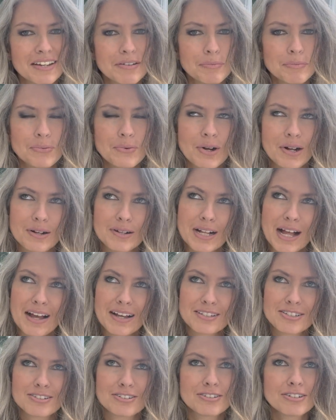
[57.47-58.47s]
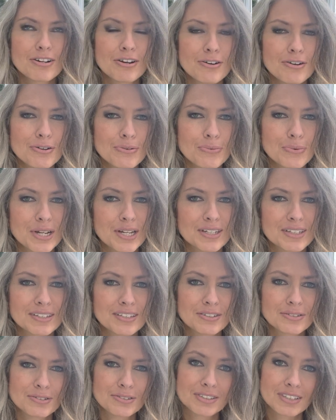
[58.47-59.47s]
well, as you know, when
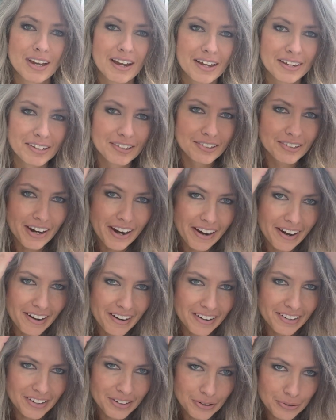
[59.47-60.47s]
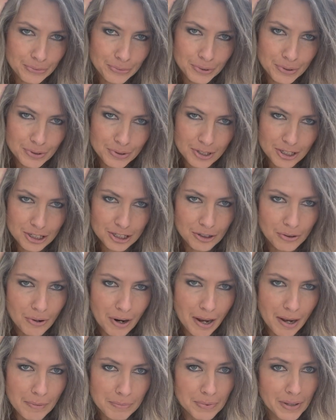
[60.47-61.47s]
you dye your hair, your roots show
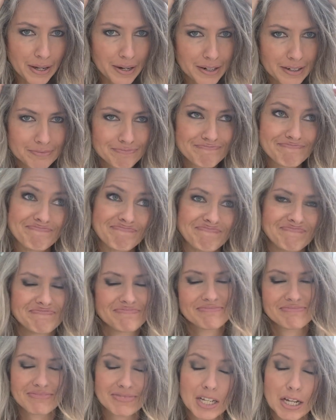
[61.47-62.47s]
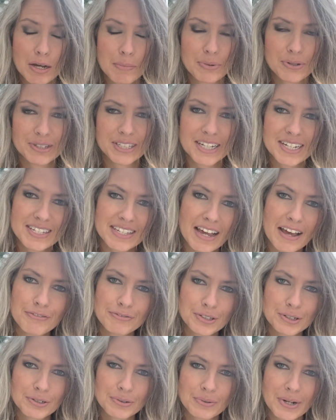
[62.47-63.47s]
up like a couple of days
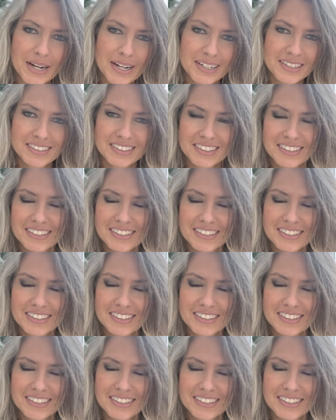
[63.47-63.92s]
after, right?